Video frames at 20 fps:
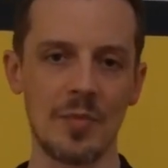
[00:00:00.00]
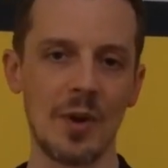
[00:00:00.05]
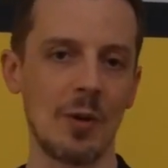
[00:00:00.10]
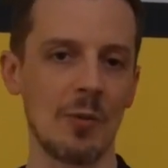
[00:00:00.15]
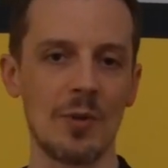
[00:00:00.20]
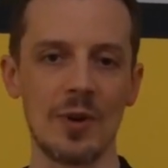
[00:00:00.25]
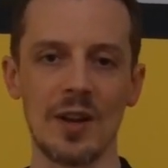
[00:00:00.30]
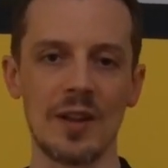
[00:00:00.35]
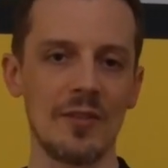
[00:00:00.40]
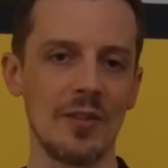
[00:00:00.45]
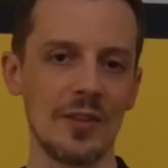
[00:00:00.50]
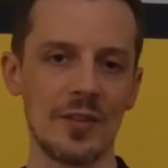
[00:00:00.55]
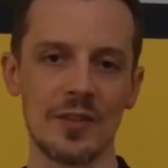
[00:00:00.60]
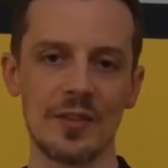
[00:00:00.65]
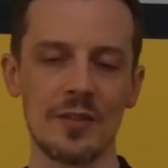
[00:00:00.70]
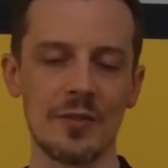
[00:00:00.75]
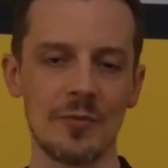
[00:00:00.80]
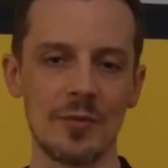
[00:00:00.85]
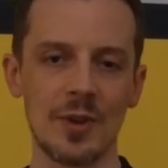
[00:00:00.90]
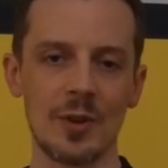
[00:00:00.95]
power levels
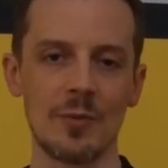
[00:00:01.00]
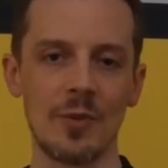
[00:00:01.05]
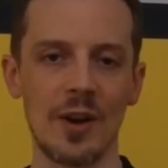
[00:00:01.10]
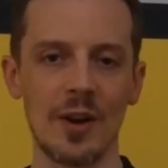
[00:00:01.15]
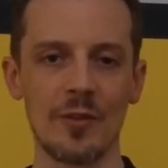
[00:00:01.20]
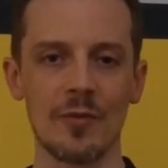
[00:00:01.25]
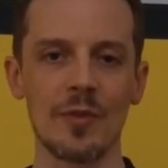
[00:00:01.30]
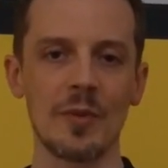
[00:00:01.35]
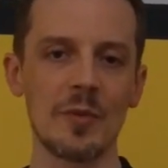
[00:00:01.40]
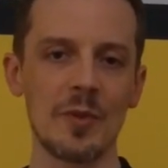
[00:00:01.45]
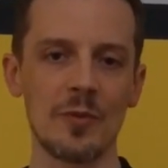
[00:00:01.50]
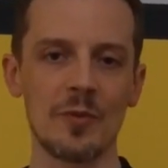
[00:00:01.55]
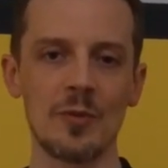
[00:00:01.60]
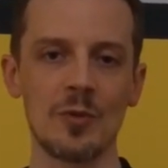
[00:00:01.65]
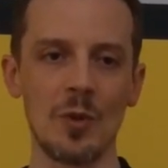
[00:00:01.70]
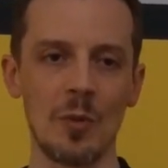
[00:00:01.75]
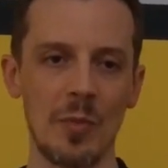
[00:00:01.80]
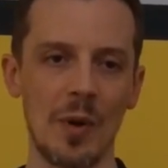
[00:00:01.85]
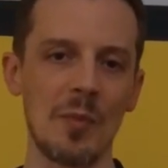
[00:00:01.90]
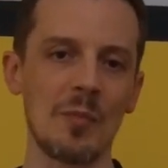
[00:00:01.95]
required from the
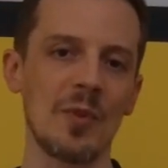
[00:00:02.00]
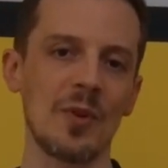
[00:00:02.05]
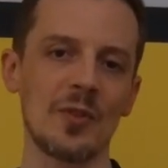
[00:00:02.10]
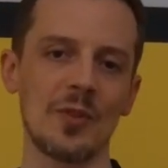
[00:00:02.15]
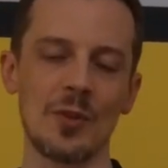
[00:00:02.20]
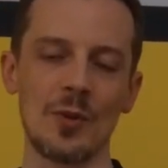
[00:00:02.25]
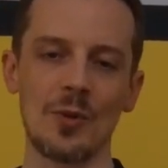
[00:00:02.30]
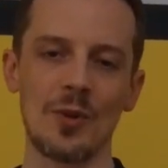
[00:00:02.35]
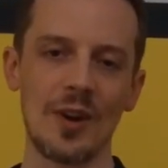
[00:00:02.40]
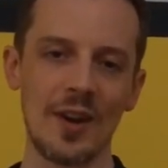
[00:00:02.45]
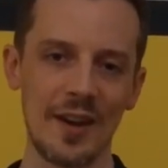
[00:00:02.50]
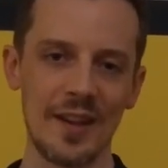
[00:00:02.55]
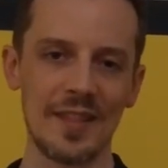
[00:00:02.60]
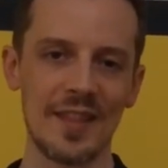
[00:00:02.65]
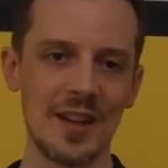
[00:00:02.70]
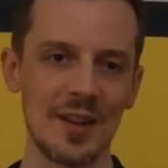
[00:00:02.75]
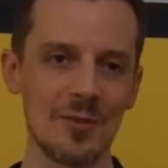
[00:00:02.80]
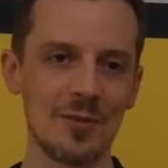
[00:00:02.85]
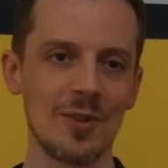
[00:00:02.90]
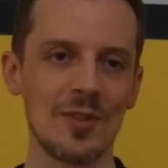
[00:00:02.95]
fuel pump are so high
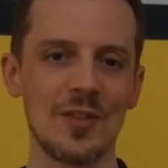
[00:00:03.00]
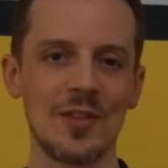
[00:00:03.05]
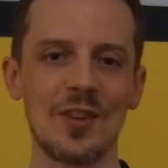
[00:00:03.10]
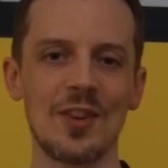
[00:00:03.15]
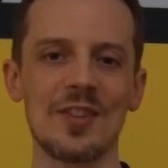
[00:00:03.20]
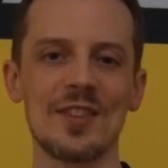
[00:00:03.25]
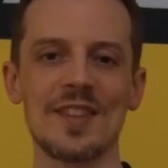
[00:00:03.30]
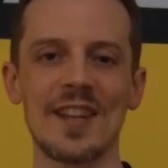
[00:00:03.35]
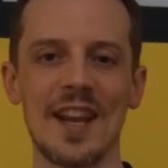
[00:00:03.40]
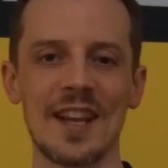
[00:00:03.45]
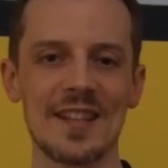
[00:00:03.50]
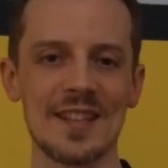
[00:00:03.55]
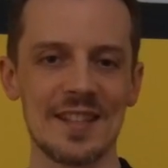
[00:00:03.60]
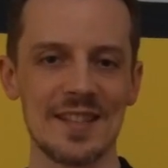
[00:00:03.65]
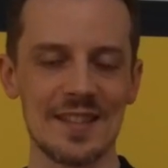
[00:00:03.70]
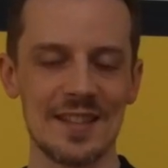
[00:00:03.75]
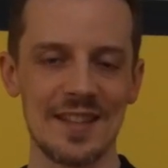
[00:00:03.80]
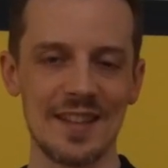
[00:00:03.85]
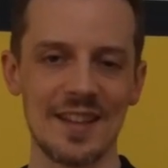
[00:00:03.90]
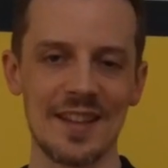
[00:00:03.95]
that you will start
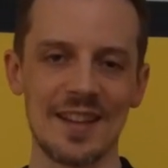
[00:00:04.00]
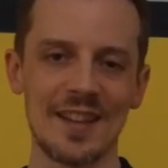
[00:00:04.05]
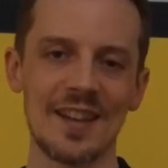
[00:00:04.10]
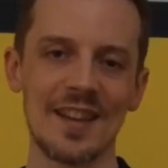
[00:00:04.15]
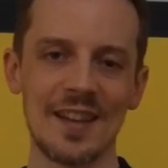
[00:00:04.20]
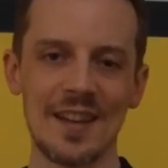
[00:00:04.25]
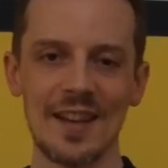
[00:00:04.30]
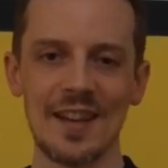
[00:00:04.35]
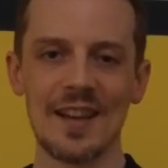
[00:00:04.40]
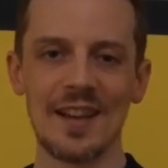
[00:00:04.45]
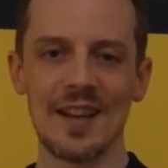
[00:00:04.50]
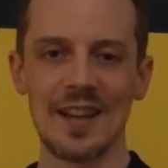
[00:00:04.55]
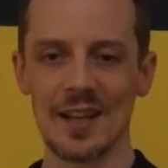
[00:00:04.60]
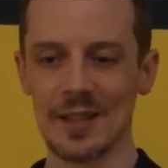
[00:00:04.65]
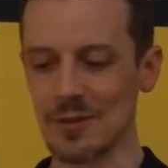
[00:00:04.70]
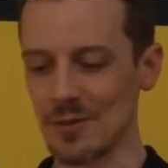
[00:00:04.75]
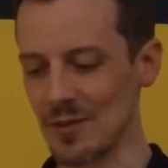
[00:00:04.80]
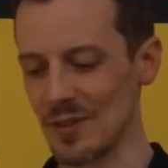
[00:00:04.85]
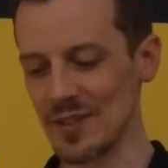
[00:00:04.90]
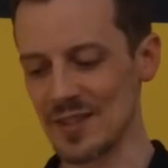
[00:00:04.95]
taxing the
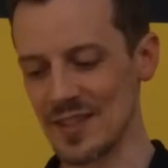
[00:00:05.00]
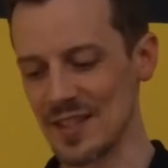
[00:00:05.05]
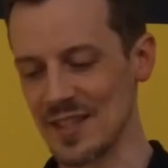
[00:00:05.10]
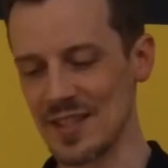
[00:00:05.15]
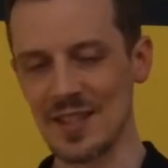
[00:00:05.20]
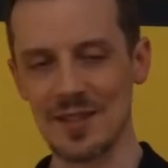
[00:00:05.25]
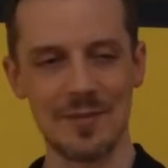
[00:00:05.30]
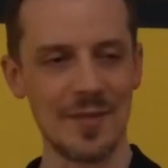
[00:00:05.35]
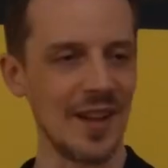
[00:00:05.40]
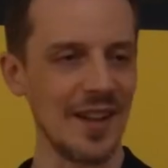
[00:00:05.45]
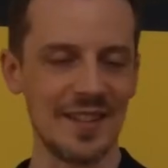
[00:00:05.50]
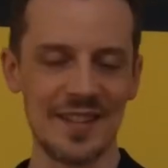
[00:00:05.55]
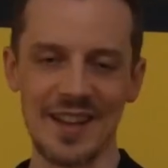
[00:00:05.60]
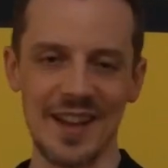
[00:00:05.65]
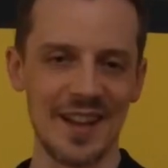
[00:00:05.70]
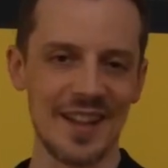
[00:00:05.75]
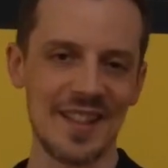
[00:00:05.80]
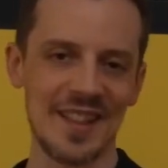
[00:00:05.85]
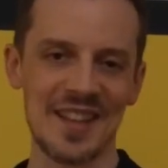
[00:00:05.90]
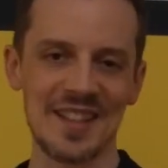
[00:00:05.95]
electrical system. And
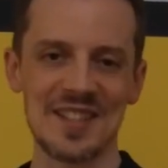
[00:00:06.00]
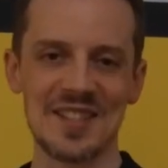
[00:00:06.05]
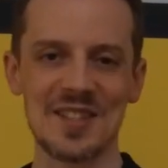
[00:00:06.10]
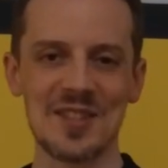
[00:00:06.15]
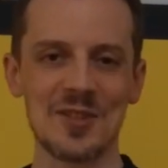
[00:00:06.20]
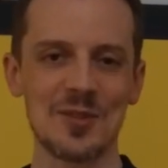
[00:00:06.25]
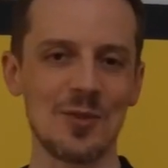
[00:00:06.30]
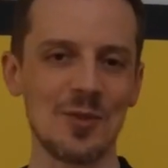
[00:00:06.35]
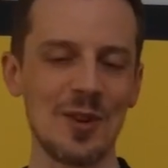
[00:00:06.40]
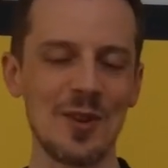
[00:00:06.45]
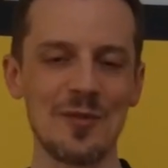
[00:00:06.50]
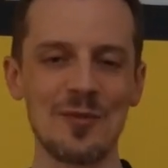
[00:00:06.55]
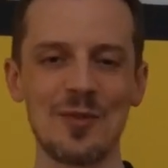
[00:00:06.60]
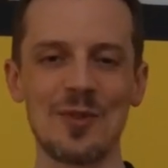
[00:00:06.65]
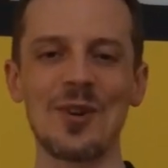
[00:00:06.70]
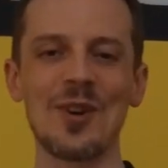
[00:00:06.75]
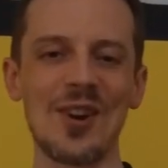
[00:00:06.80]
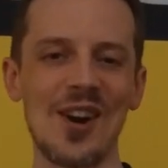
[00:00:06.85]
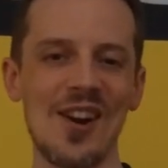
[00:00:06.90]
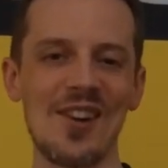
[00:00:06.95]
yeah, that's a story
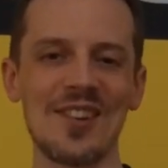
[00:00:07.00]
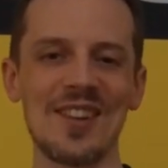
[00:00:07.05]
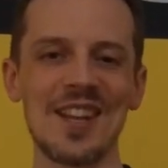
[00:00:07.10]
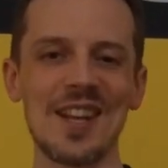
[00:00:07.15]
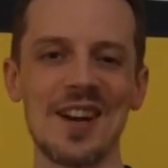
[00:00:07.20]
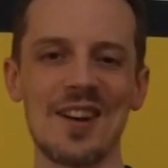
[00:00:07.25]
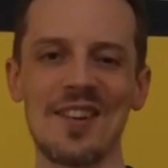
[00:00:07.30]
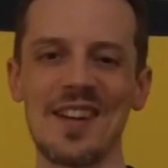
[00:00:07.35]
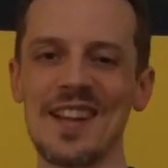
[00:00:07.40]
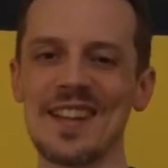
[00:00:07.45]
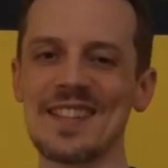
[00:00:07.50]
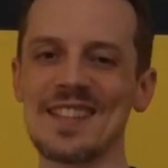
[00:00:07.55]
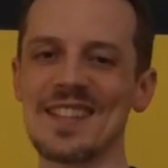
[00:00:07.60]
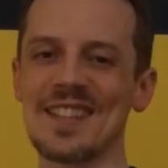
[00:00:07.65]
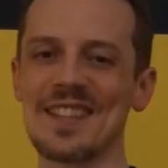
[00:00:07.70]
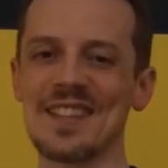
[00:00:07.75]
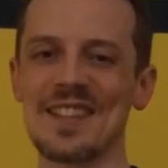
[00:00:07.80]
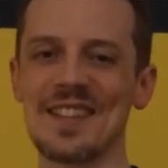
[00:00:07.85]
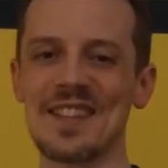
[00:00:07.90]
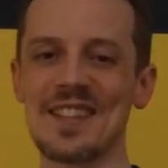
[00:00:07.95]
for our
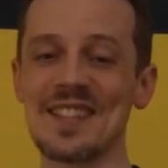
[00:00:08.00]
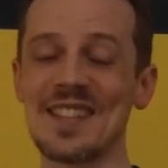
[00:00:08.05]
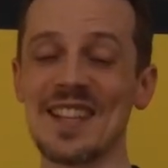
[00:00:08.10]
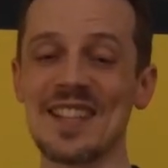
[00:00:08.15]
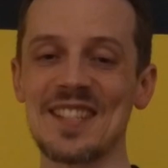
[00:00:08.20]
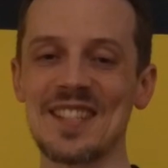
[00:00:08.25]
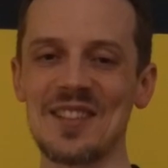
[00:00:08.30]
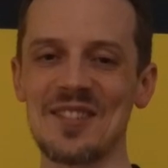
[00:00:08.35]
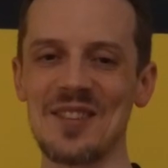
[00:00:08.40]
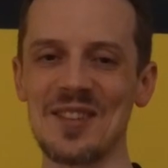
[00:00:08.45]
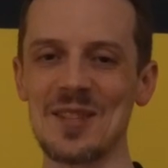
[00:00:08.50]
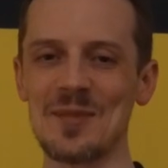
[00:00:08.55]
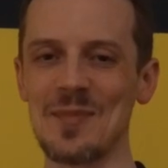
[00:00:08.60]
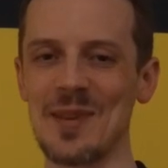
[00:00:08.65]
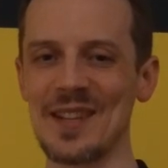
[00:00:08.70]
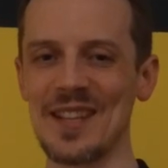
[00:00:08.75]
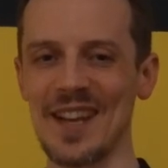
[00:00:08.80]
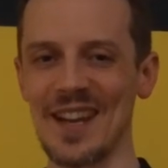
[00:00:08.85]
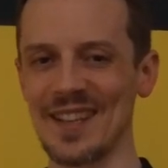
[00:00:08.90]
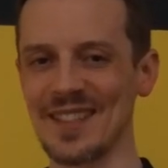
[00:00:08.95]
ER8, the Tech series,
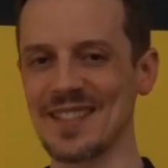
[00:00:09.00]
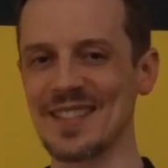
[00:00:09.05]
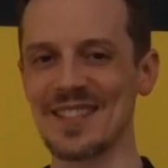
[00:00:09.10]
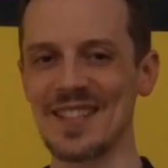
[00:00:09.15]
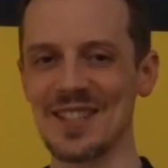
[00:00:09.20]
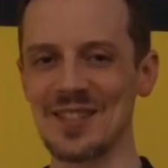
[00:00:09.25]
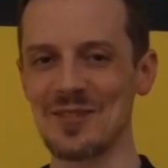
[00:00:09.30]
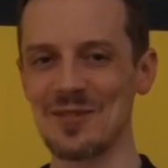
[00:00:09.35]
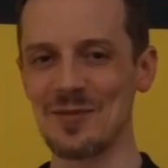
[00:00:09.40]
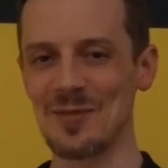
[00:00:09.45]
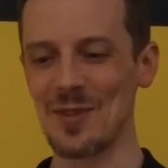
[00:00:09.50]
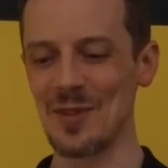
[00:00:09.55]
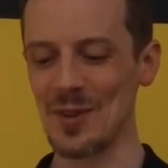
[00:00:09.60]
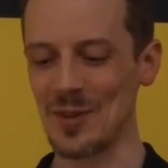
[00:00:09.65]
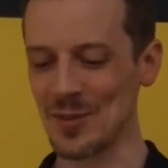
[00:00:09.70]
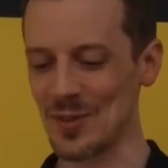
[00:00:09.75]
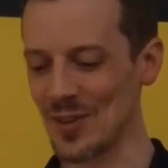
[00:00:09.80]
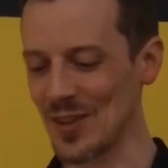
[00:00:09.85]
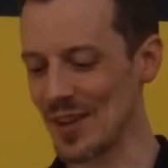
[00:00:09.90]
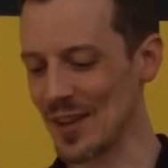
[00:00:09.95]
but yeah, stay tuned for
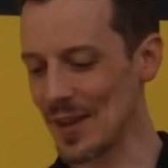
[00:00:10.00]
those.